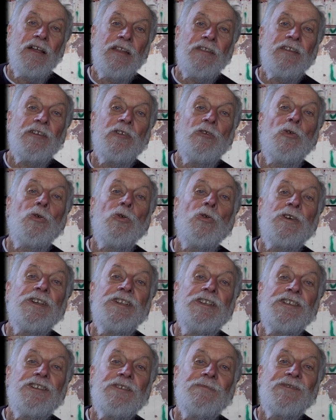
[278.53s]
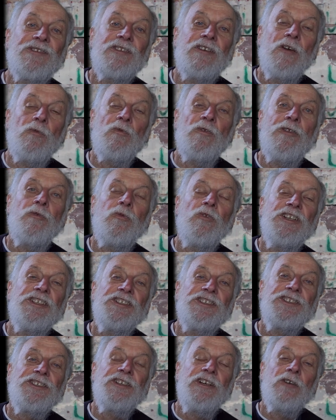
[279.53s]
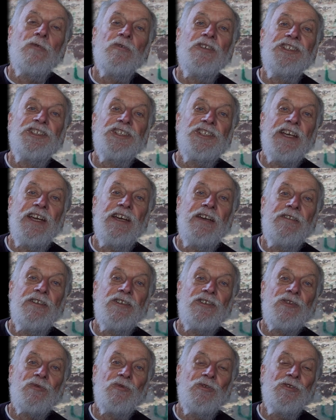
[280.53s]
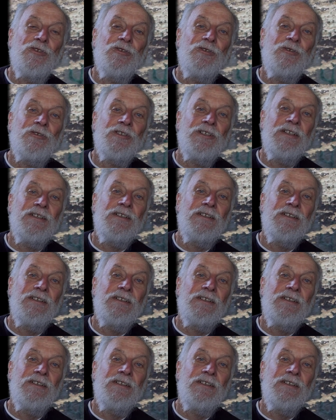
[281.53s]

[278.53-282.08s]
the organisms with which we share this world.